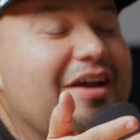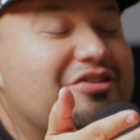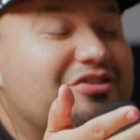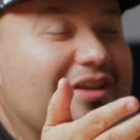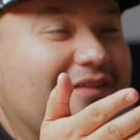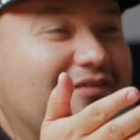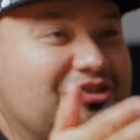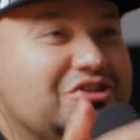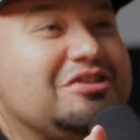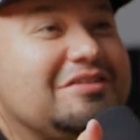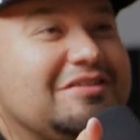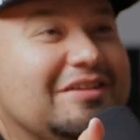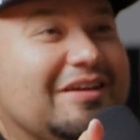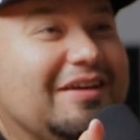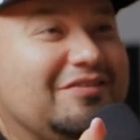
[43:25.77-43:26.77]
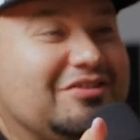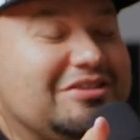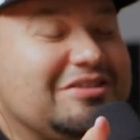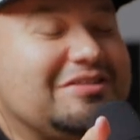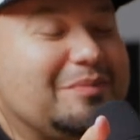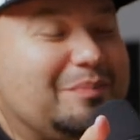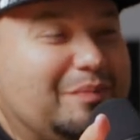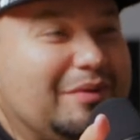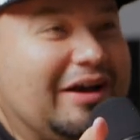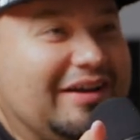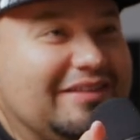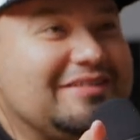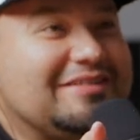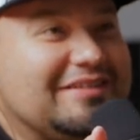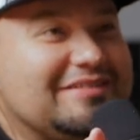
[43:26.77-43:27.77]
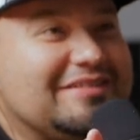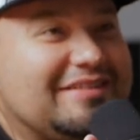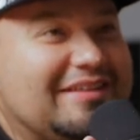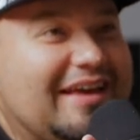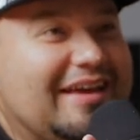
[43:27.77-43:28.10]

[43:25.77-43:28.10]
It's have you seen the, have you seen the behind the scenes on